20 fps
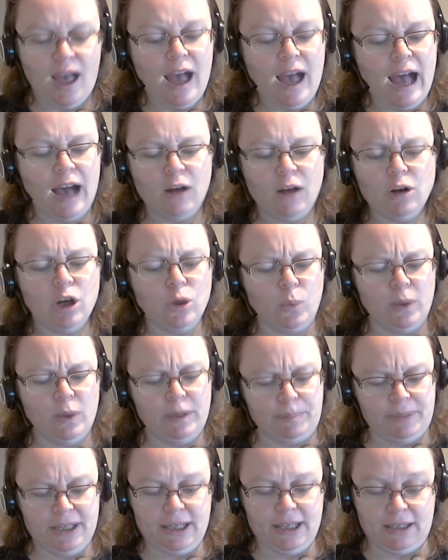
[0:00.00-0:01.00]
"How long will
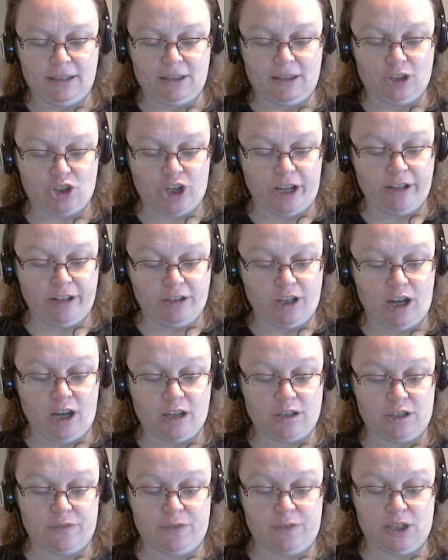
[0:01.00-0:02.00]
it be," the child
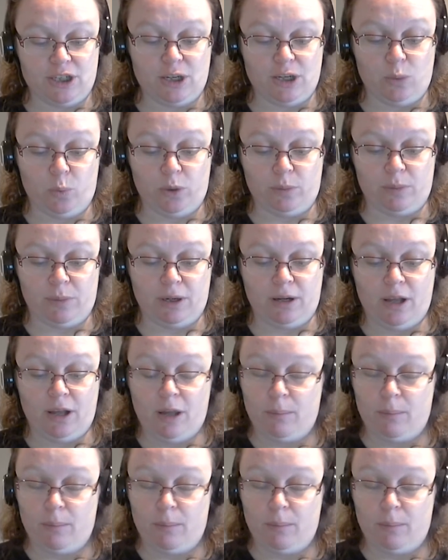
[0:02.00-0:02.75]
asked of the Tin Woodman,